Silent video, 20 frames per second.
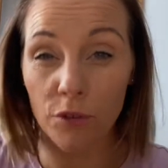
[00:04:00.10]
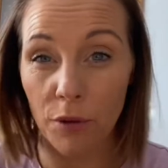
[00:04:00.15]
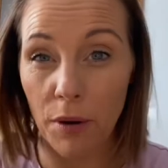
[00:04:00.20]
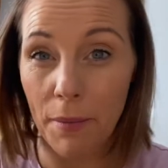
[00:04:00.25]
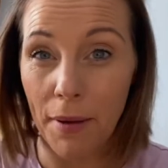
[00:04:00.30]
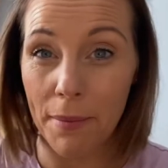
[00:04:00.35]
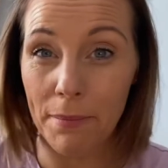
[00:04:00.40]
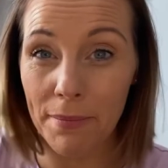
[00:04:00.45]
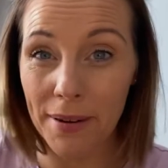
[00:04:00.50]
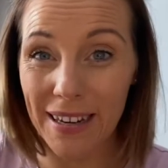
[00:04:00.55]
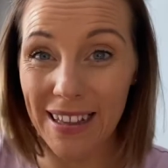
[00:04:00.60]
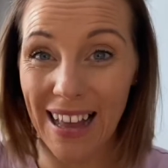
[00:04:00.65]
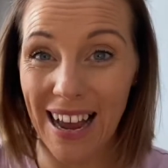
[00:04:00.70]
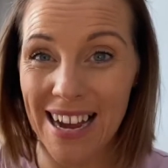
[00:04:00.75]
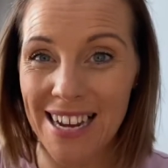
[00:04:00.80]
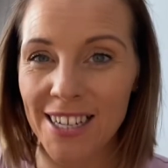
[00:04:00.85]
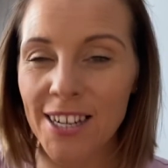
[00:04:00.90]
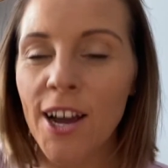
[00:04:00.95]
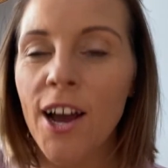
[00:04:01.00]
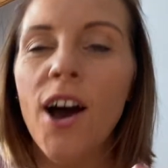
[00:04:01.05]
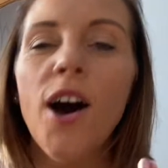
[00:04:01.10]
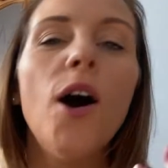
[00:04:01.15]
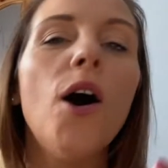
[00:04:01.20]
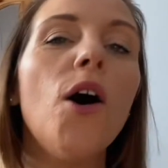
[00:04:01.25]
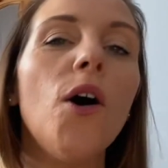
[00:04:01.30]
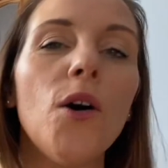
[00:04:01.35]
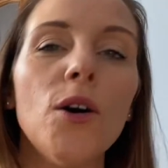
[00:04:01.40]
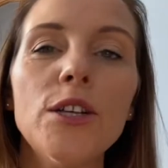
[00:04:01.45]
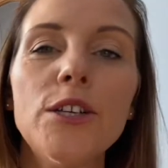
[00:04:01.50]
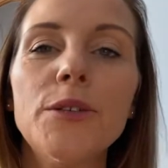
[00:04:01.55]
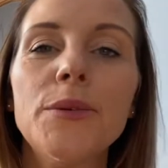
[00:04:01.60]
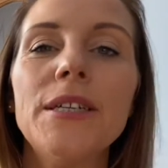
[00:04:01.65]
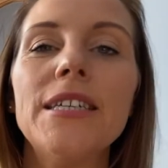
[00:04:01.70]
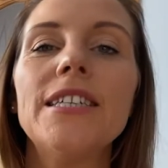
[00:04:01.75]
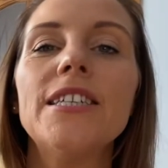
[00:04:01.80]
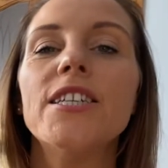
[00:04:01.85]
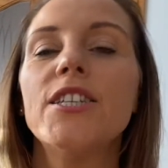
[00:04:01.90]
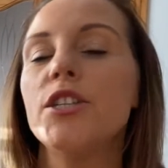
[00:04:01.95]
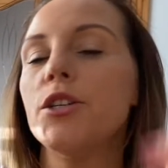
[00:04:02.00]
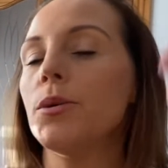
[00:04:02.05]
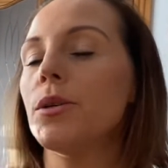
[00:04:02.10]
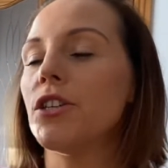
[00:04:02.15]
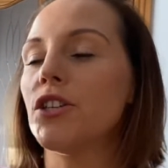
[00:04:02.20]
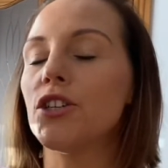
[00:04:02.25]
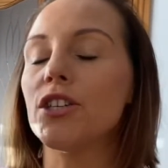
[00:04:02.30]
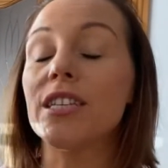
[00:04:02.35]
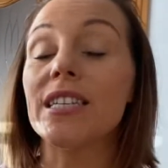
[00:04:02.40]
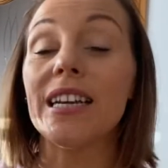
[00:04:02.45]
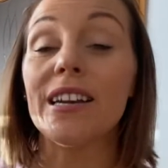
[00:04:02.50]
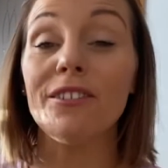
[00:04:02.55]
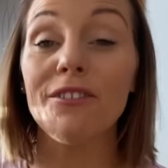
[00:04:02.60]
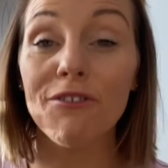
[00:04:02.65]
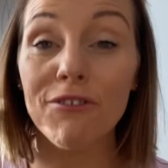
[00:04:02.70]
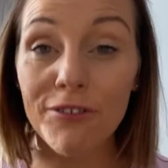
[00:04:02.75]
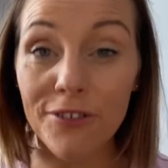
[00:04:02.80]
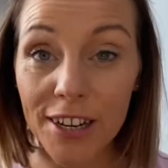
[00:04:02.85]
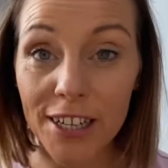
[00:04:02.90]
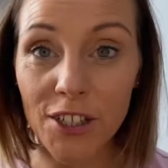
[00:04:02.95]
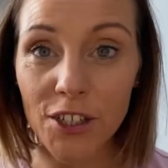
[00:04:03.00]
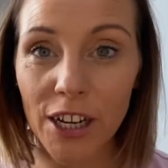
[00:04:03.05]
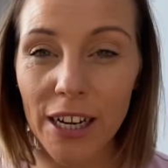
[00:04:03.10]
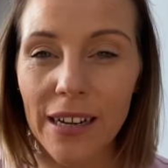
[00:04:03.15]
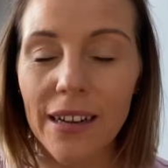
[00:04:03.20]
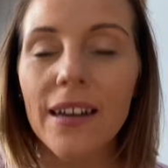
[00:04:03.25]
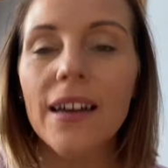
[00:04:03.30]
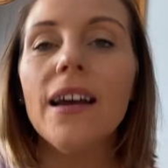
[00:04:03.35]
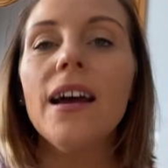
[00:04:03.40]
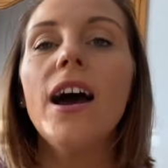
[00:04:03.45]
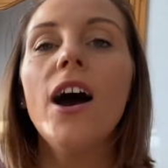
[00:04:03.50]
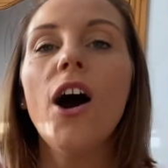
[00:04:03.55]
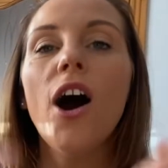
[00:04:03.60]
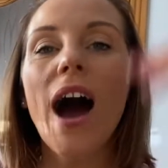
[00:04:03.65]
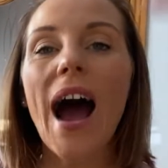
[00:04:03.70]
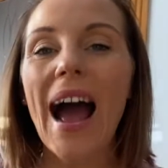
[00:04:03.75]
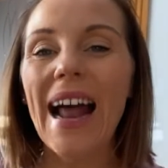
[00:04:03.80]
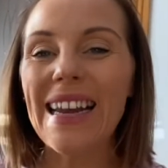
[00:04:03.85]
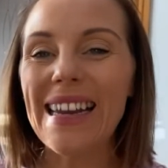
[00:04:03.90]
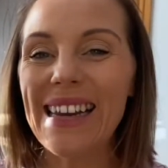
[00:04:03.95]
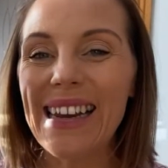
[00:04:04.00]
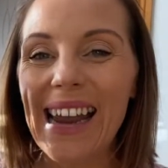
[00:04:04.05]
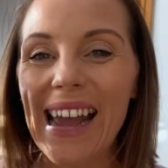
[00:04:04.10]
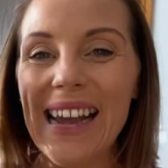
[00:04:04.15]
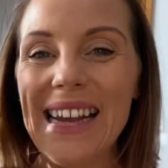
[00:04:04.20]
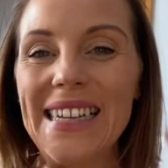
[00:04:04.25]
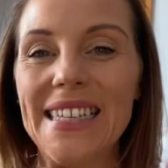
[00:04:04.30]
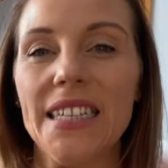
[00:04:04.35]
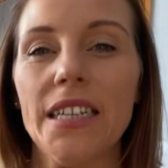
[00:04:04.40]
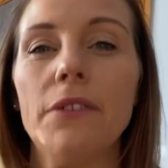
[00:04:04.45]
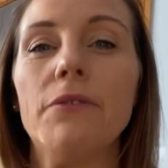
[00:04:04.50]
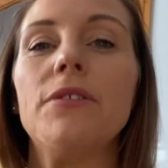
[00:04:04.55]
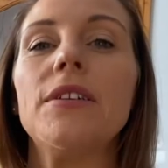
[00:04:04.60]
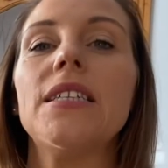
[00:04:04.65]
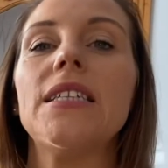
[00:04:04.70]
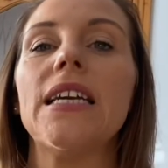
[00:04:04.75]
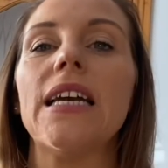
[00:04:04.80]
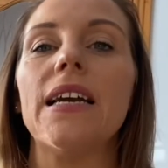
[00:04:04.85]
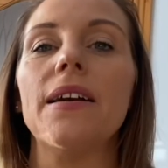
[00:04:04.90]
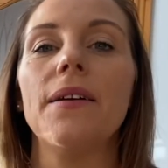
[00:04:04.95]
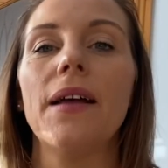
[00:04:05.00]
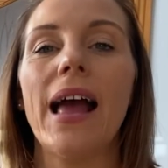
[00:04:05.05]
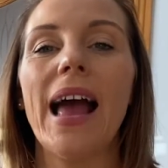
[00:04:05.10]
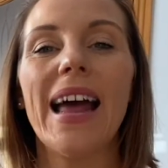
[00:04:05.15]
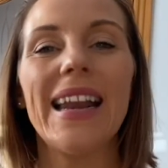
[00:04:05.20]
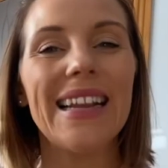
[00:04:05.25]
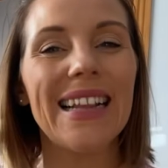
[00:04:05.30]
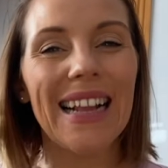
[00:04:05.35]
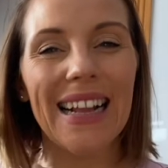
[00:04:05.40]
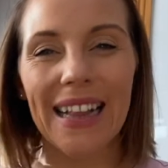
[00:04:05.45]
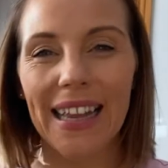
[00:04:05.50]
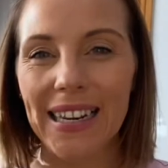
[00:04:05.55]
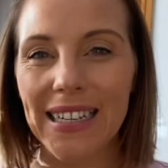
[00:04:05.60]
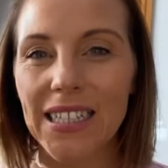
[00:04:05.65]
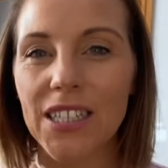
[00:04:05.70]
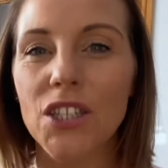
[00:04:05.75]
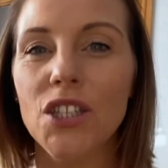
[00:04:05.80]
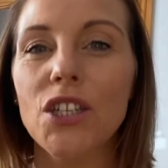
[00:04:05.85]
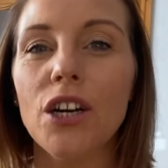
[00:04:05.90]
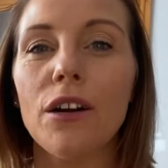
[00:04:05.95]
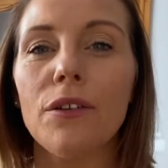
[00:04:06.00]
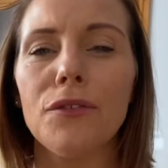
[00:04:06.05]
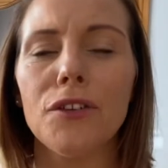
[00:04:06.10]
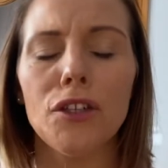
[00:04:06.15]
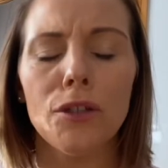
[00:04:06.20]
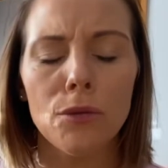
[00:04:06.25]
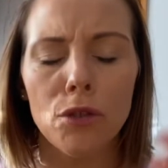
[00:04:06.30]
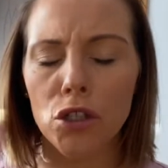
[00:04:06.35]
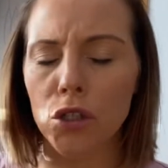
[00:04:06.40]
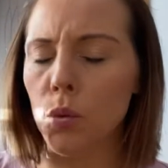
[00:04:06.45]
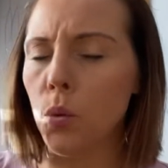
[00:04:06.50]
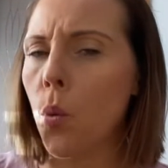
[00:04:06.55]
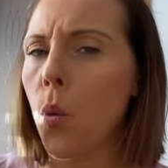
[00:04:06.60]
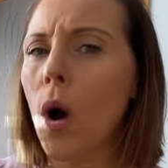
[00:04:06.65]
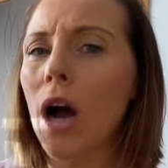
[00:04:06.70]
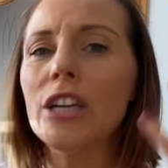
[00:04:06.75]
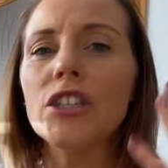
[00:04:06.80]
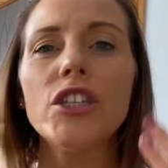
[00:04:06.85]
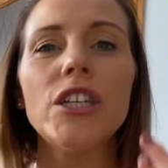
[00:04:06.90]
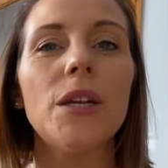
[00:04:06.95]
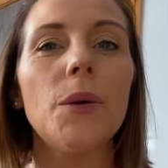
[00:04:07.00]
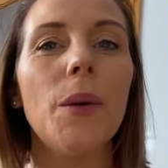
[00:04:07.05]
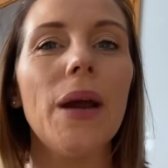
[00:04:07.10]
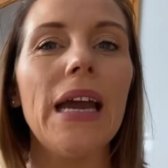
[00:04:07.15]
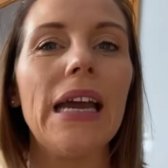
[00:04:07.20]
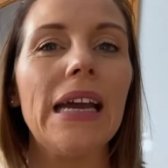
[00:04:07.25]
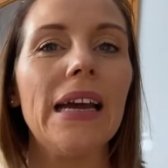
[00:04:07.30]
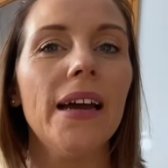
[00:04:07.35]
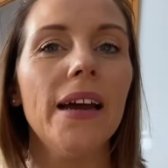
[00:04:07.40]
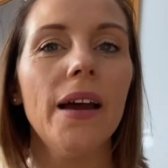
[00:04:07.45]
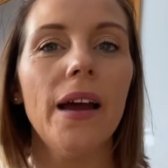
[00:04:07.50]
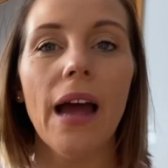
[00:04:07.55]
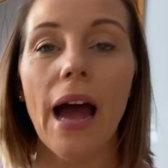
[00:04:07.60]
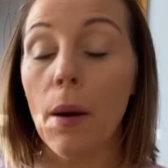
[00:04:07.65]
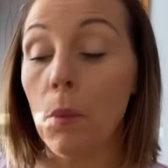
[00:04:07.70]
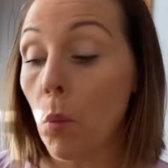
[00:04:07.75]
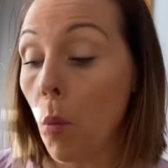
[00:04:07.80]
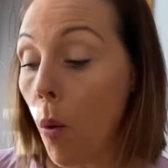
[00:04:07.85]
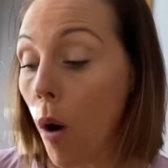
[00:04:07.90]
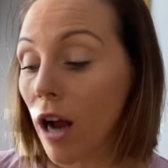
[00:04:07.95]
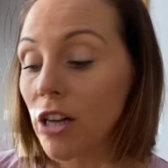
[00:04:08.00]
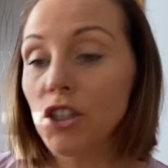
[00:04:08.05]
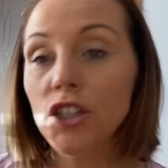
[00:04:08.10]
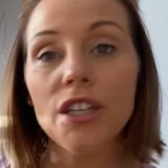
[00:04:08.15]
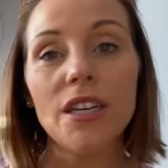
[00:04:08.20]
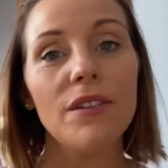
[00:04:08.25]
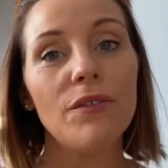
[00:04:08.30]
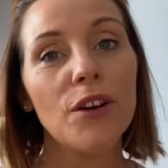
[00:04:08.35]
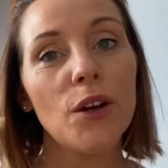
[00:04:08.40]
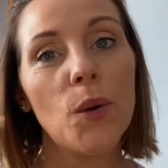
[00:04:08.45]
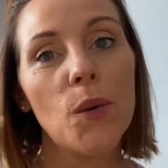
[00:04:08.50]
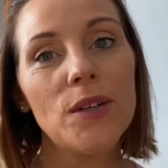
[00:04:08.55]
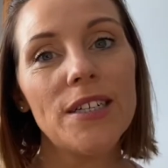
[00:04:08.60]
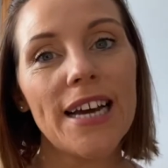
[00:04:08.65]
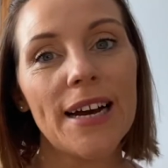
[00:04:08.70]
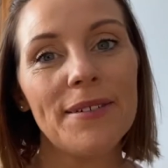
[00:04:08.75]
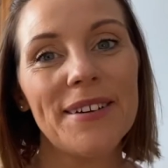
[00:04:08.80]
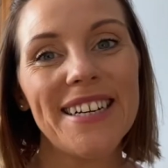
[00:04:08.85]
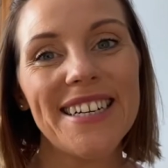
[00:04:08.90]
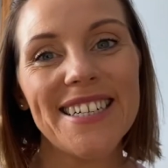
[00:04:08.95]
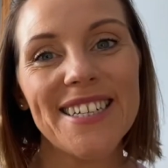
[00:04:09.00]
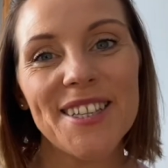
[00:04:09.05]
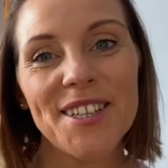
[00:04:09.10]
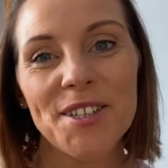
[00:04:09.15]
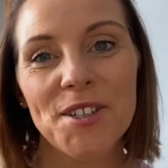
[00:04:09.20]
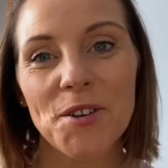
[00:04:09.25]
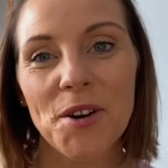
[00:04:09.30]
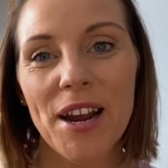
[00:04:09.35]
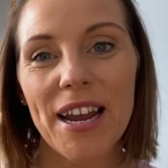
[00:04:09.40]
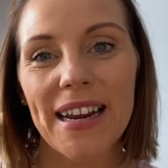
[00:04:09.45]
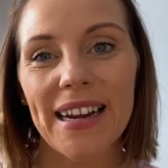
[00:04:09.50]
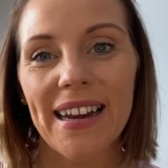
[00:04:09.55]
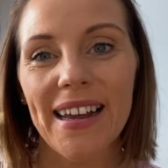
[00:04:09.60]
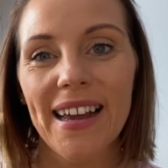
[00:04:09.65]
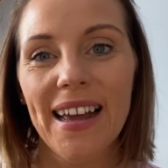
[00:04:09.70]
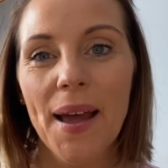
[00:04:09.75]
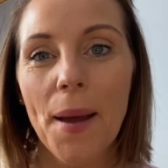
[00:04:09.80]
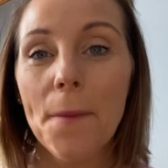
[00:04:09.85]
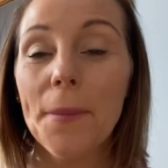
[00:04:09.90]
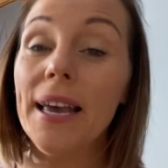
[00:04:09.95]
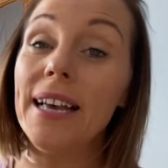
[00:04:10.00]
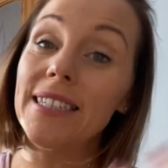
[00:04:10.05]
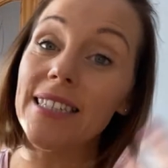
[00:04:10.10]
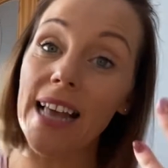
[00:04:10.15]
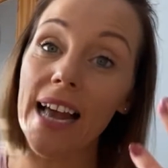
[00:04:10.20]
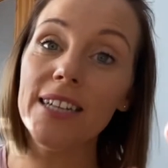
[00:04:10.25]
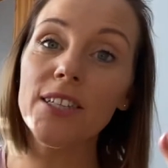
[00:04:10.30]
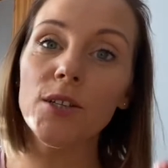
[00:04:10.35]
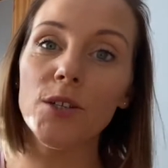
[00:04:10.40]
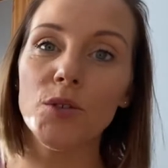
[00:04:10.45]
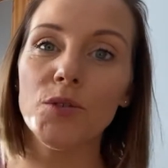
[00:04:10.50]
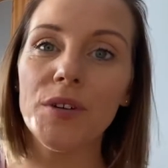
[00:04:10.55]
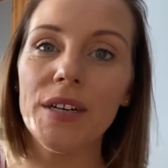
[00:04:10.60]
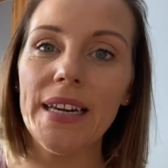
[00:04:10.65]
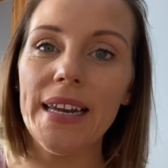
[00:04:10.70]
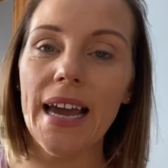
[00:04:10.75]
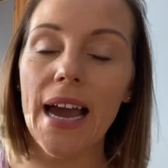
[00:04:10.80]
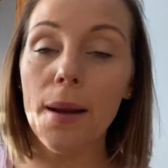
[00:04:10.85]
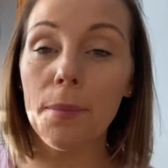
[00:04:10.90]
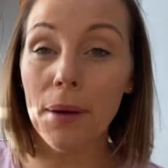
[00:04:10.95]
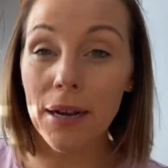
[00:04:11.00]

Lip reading: remember that, all you need to do is just envision any negativity, anything that isn't serving you, just washing away, and watch it even go down into the drain, because that does really help.